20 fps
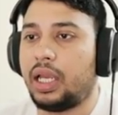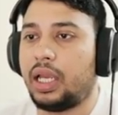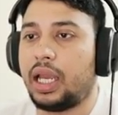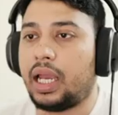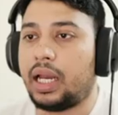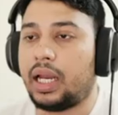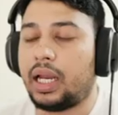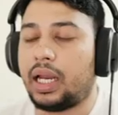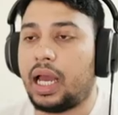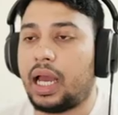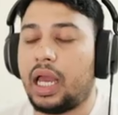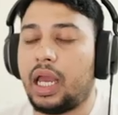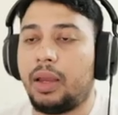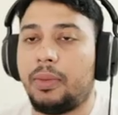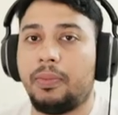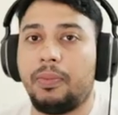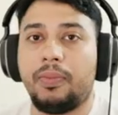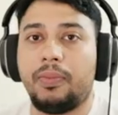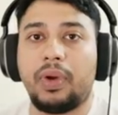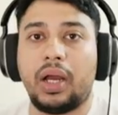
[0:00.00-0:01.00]
And I
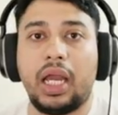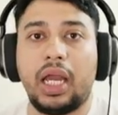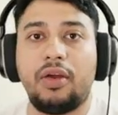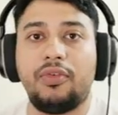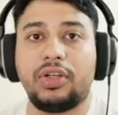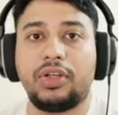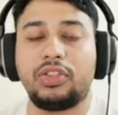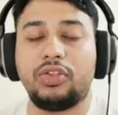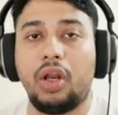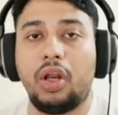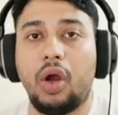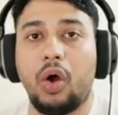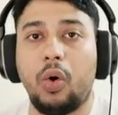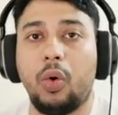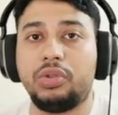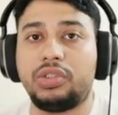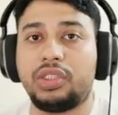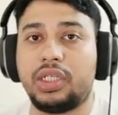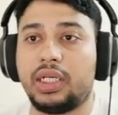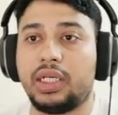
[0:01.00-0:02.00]
have actually
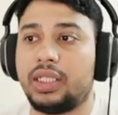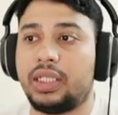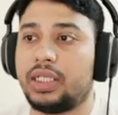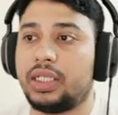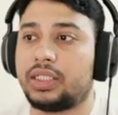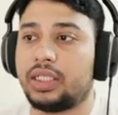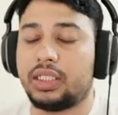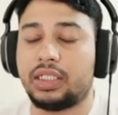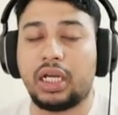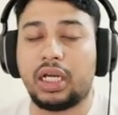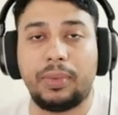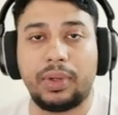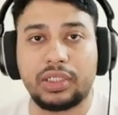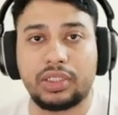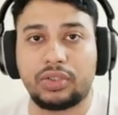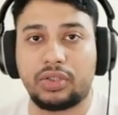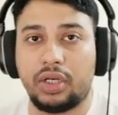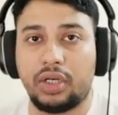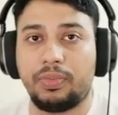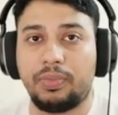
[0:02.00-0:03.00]
hosted this
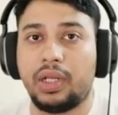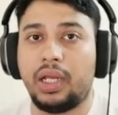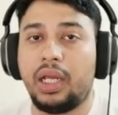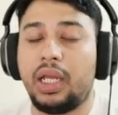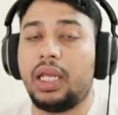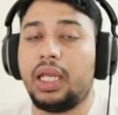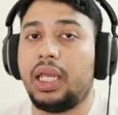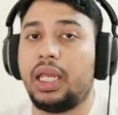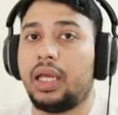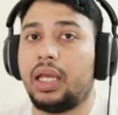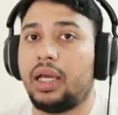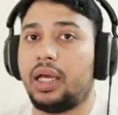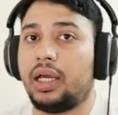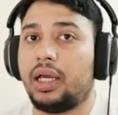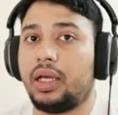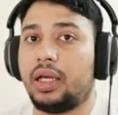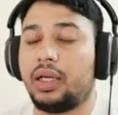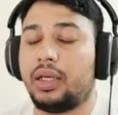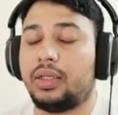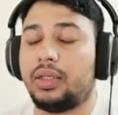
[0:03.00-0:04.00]
JavaScript
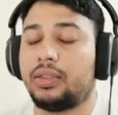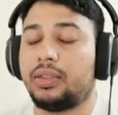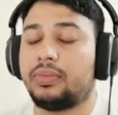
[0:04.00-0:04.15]
uh,